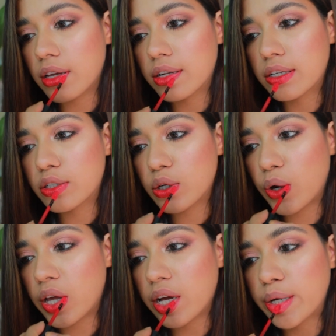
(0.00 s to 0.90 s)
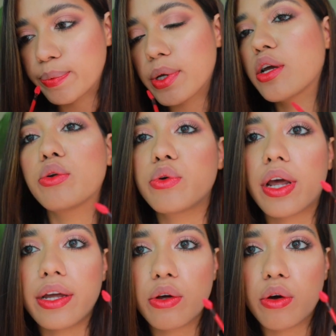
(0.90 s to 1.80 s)
It's showing up
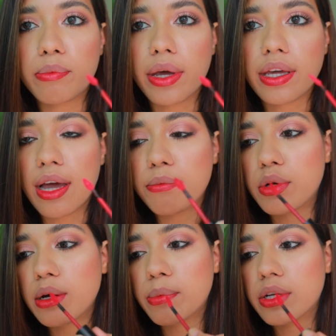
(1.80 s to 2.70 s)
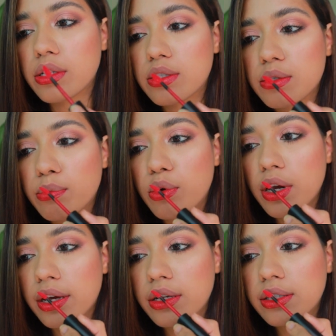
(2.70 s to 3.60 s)
red on my camera, but it's more
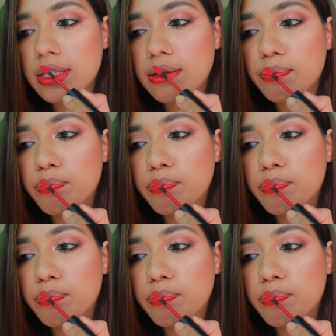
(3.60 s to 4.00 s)
like a deep